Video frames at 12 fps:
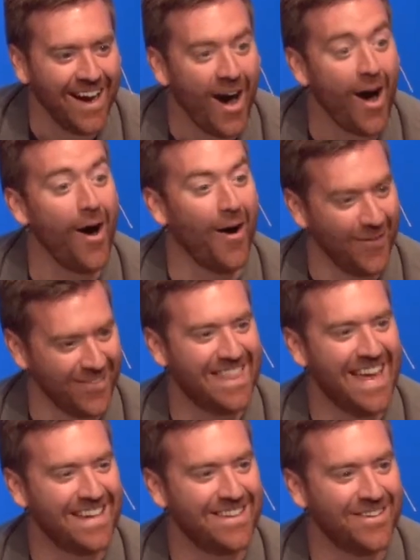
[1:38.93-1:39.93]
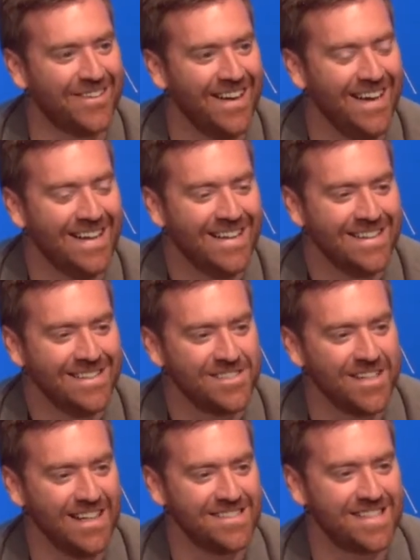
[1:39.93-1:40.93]
Oh, thank you.
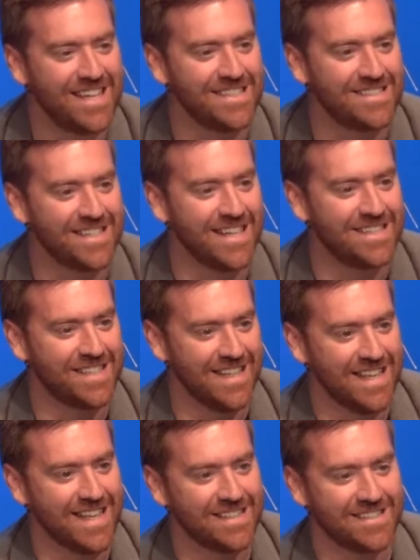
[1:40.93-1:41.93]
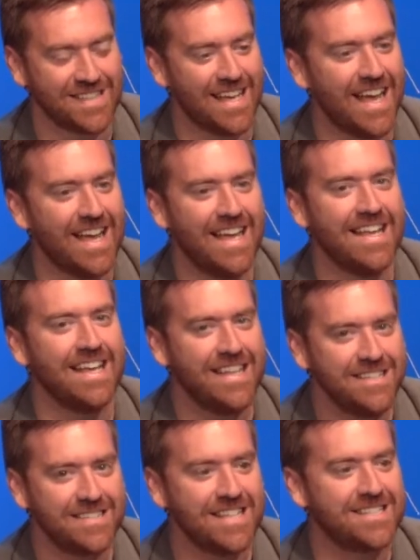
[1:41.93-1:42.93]
Jaron said he
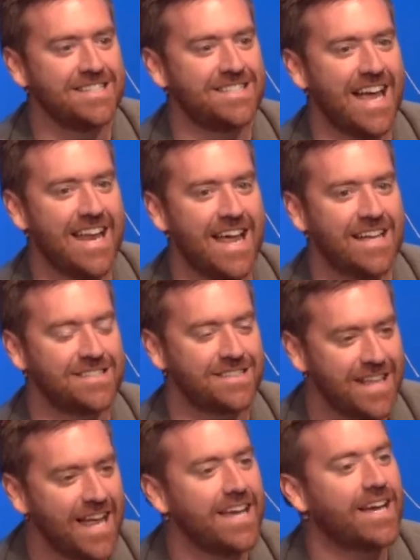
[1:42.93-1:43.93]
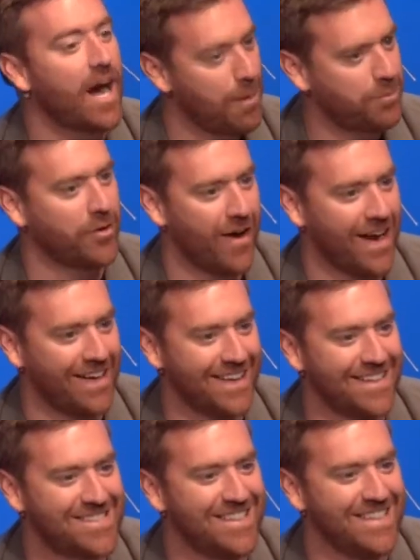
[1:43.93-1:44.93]
says it's an aesthetic upgrade.
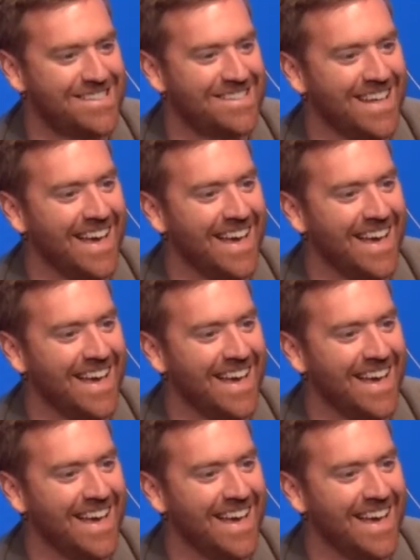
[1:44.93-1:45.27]
That's